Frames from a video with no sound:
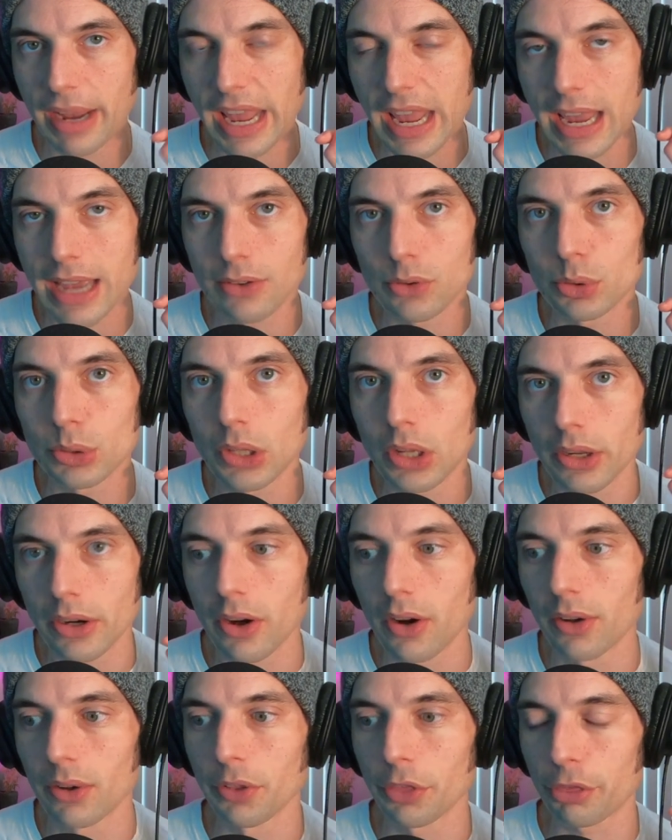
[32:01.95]
handle on
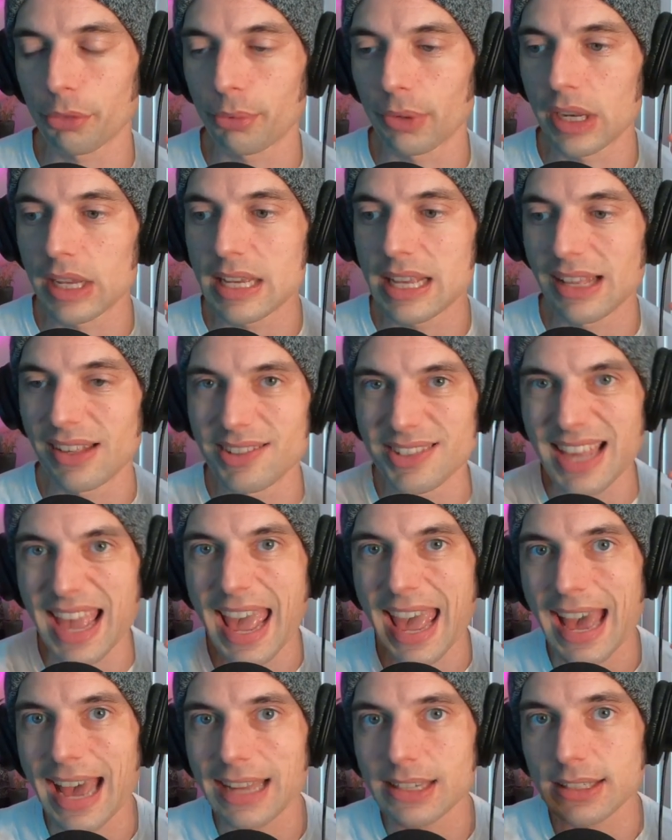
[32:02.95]
all three is
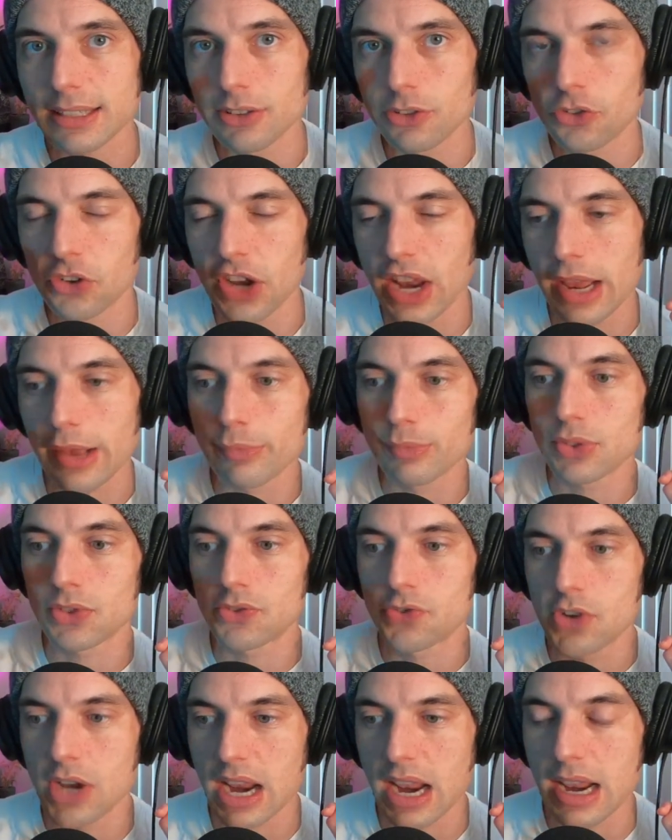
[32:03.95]
at James
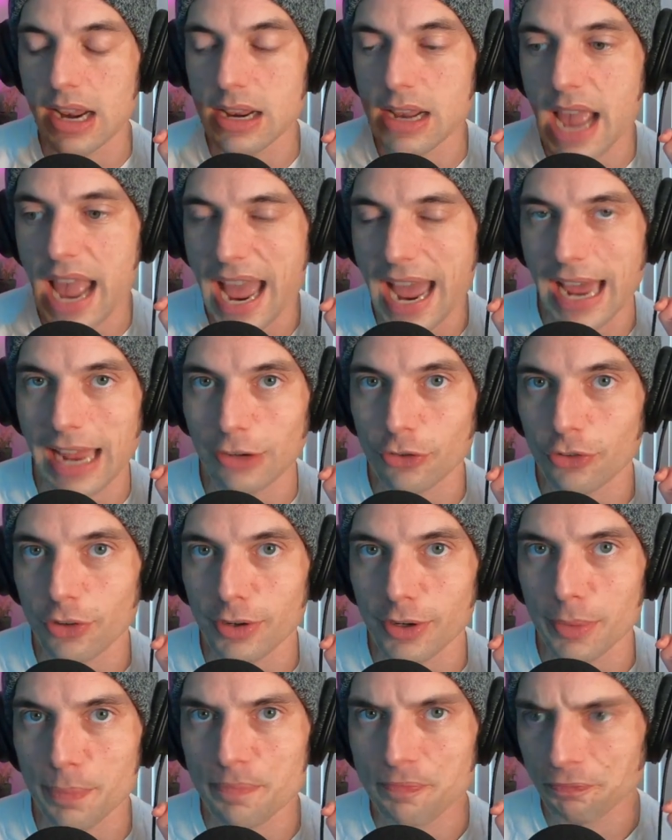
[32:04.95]
J.
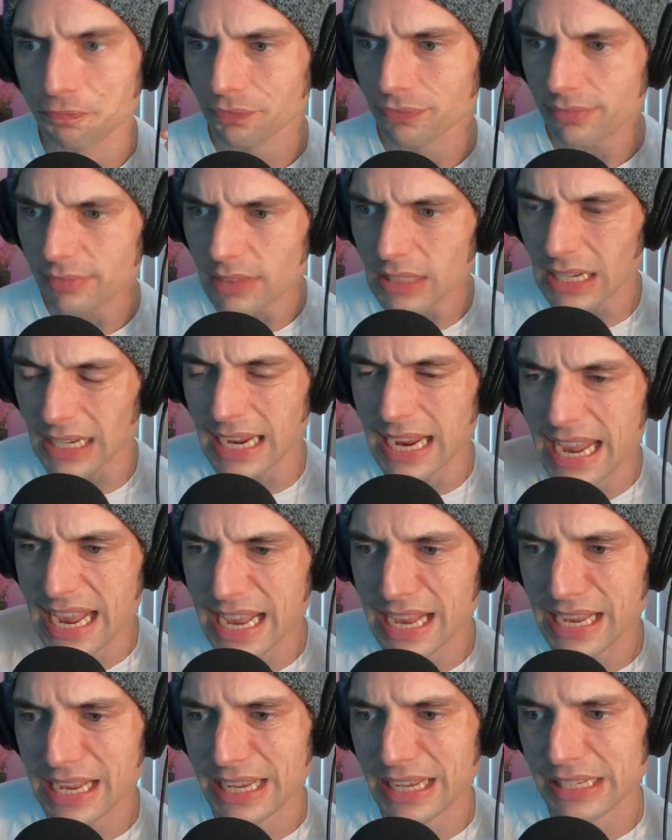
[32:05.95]
Asher.
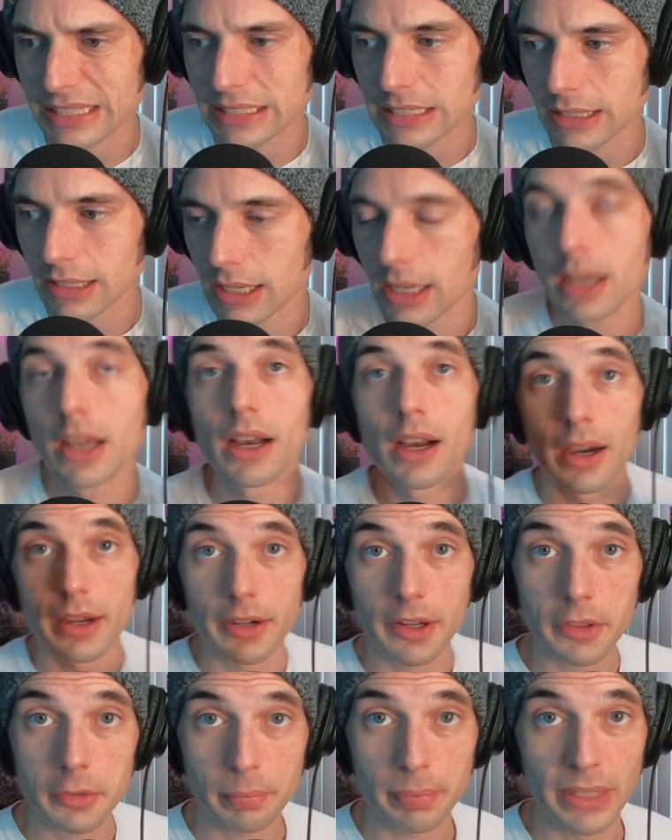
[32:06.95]
And
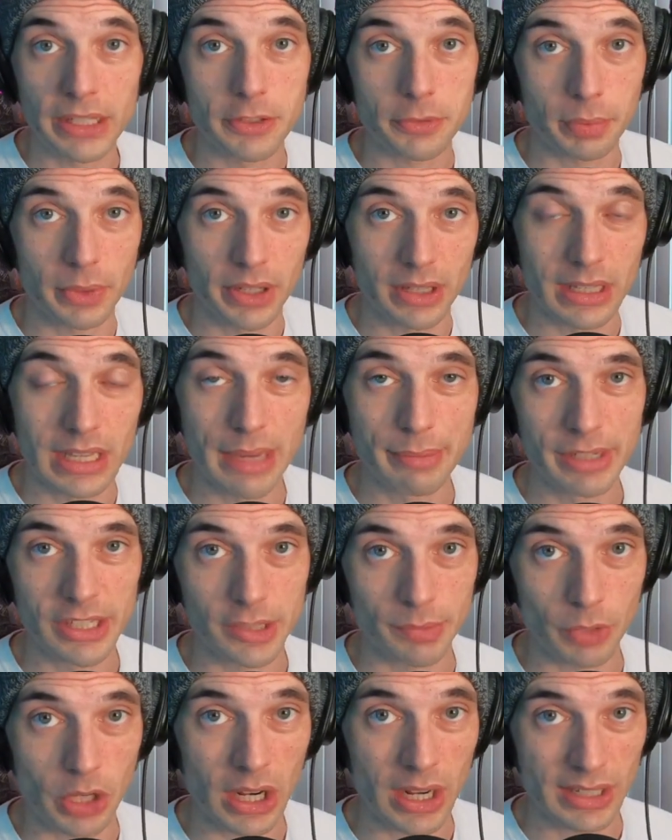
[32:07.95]
another place where you can give me
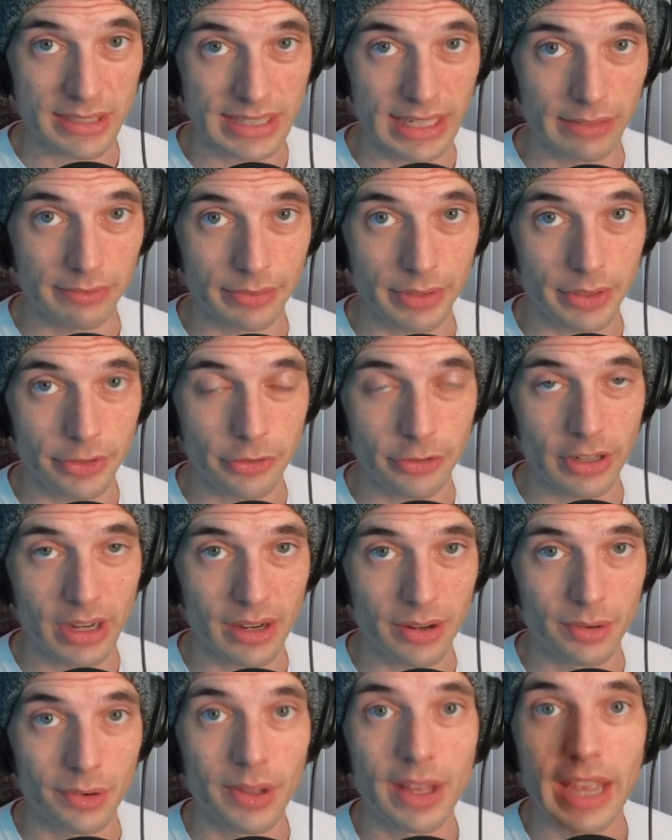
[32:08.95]
some content for the
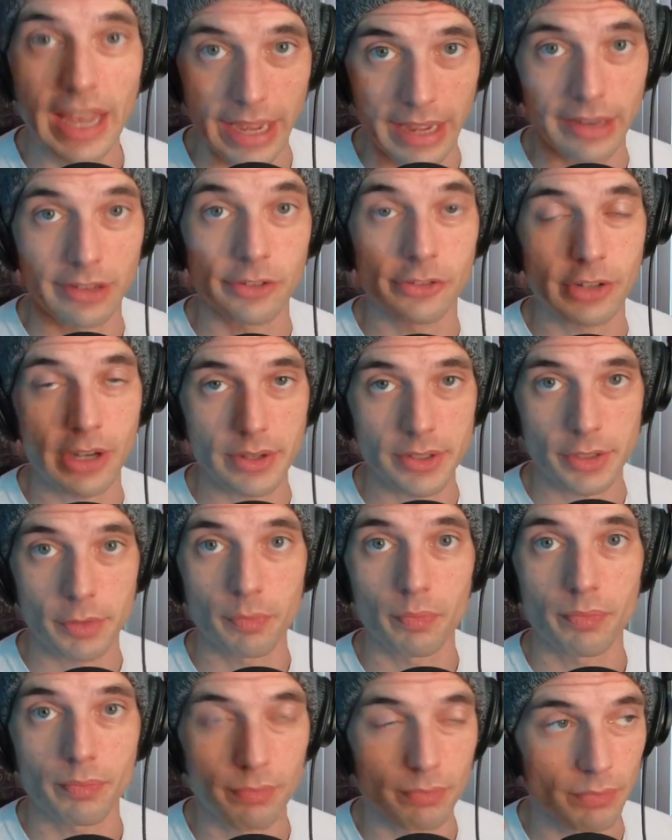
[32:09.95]
show and share
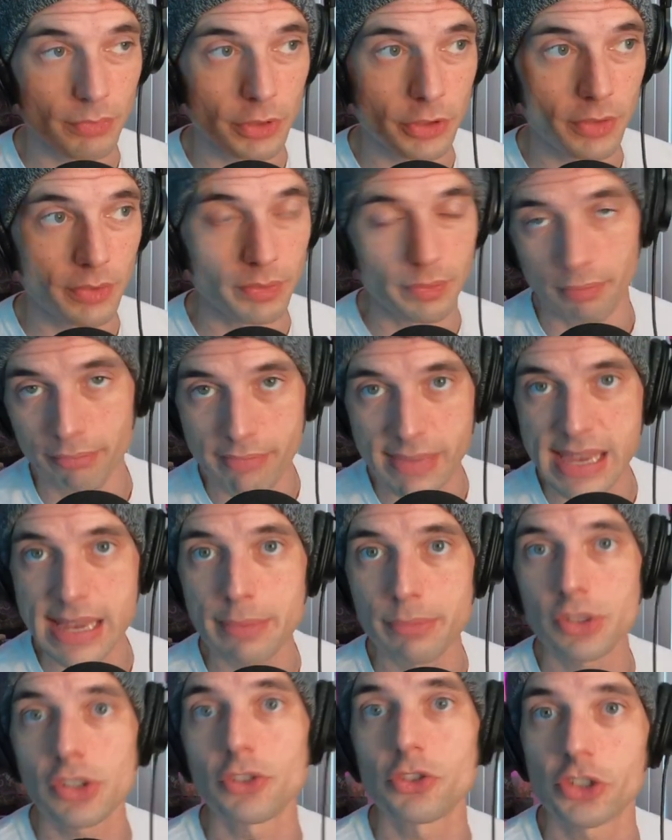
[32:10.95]
some
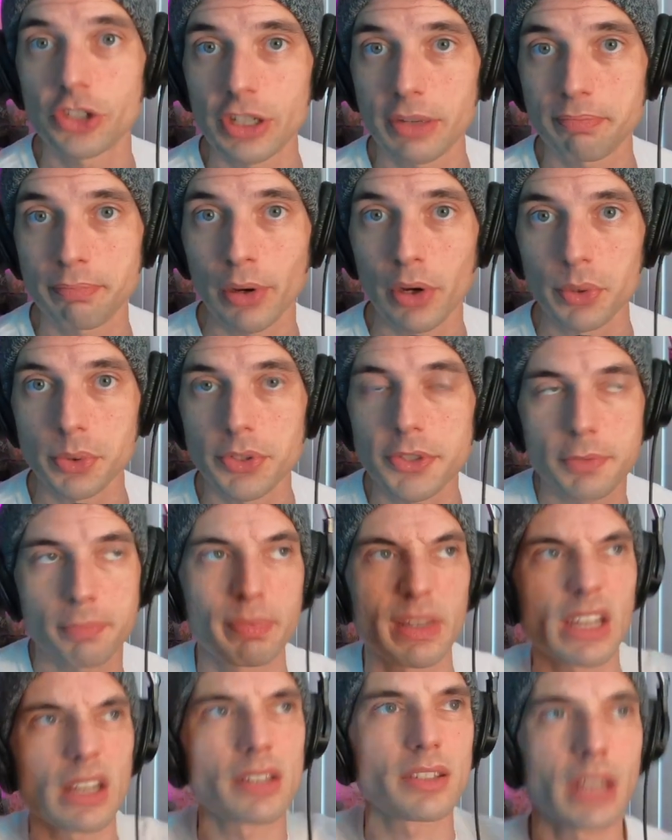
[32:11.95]
memes and shit posts,
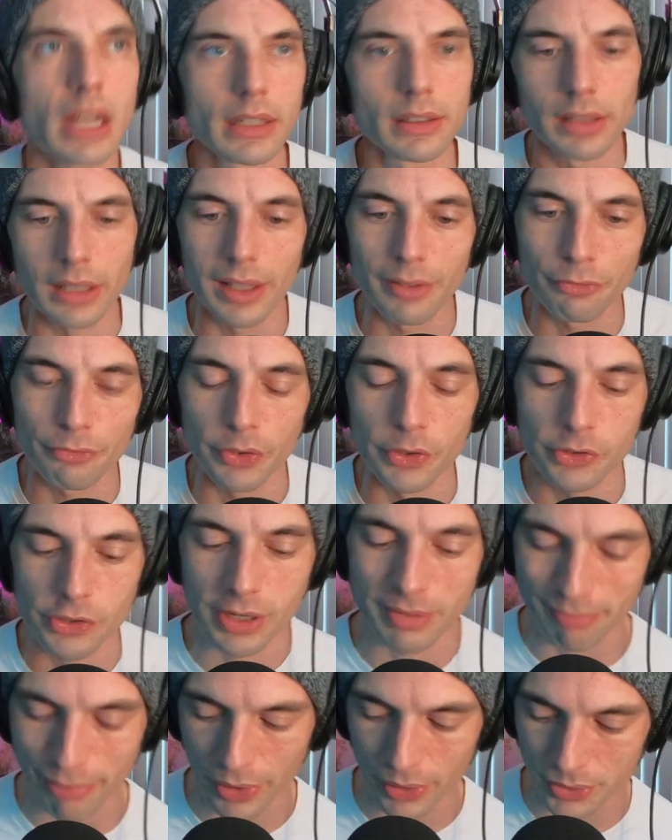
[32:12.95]
because I live for
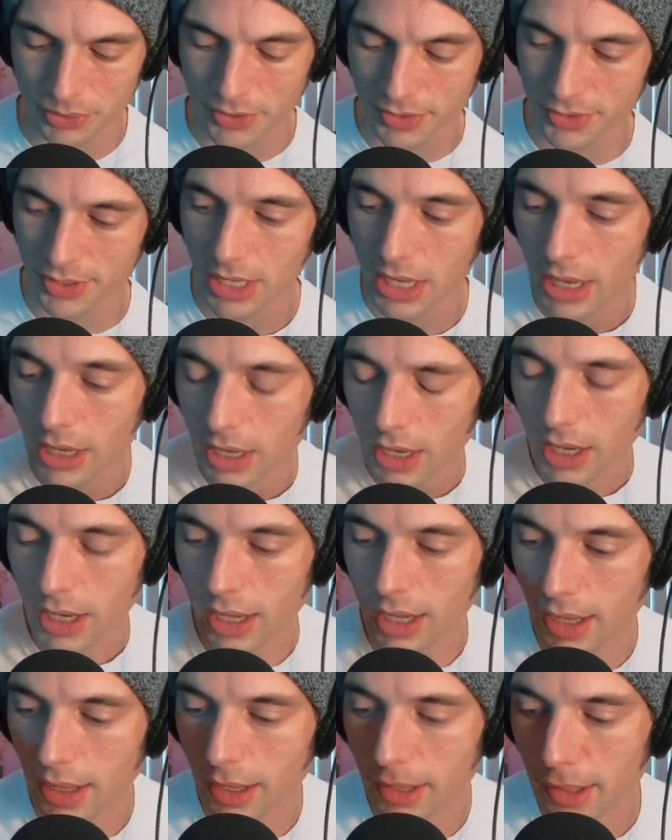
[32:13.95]
shit posts.
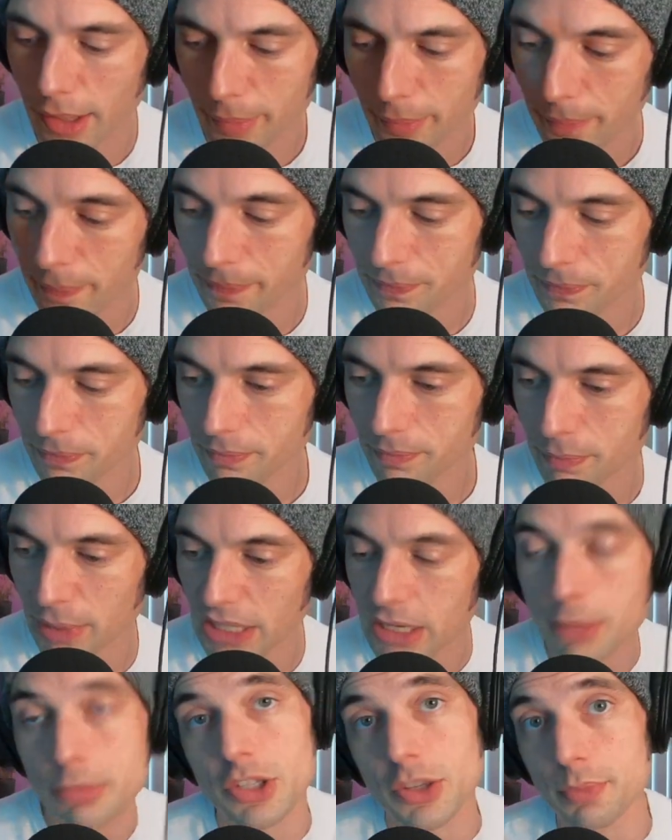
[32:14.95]

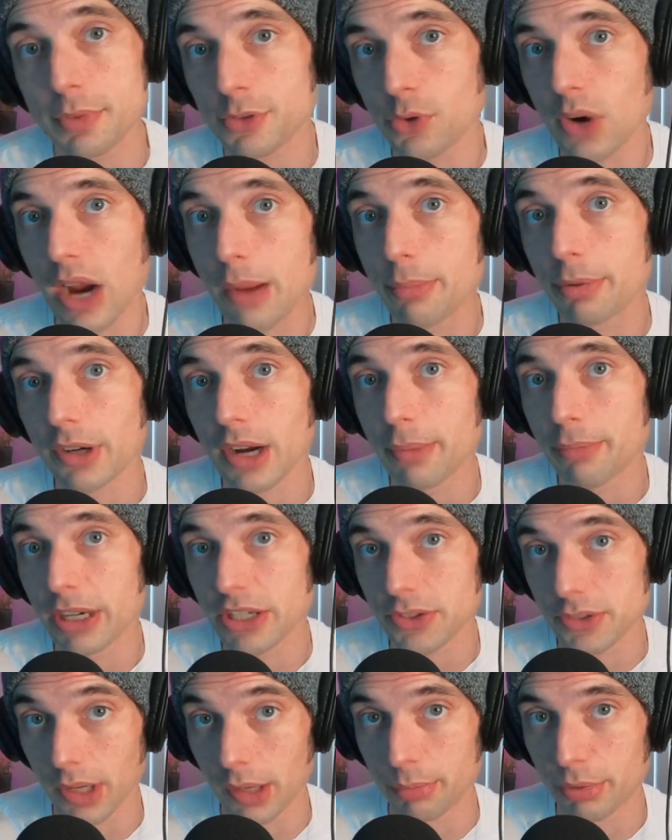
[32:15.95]
Become a subscriber at my
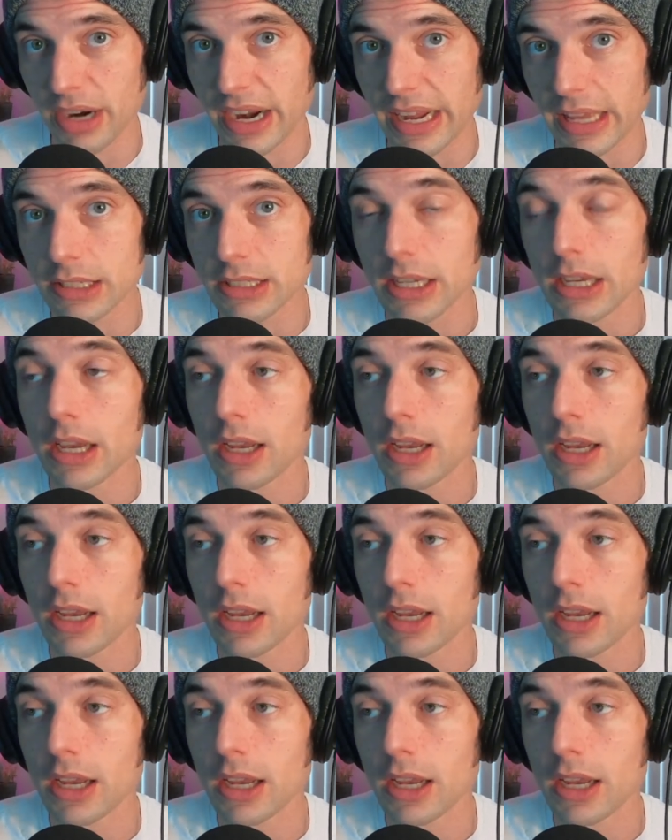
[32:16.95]
subreddit,